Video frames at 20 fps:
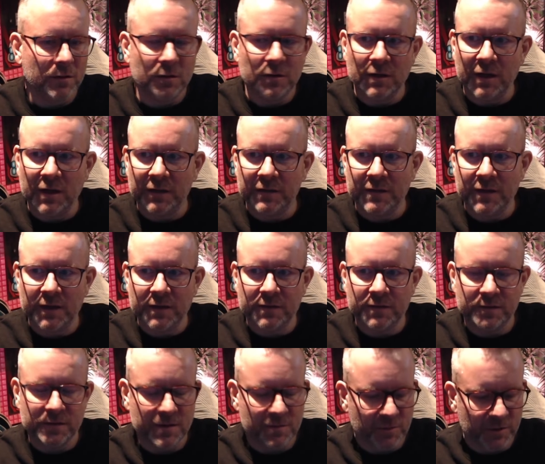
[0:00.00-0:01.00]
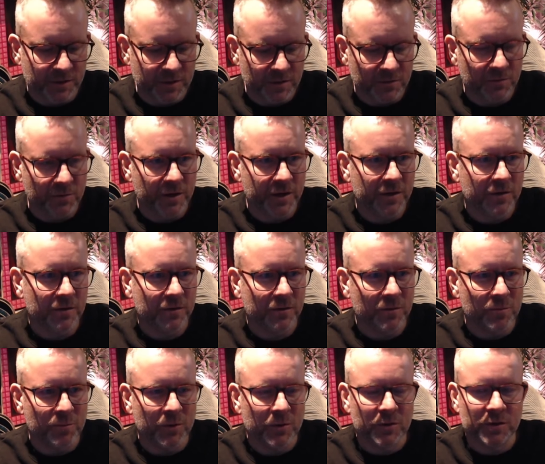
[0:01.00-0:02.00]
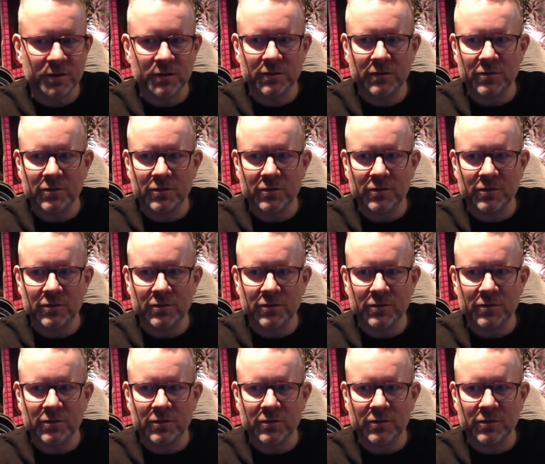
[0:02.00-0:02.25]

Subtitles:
Like that. Then we can create a component.